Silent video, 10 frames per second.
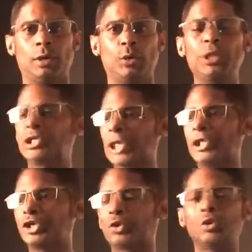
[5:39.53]
We
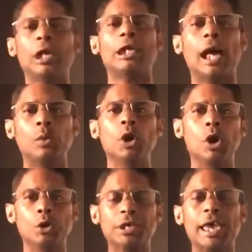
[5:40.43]
decided to create our
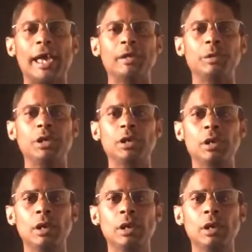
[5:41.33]
own academy,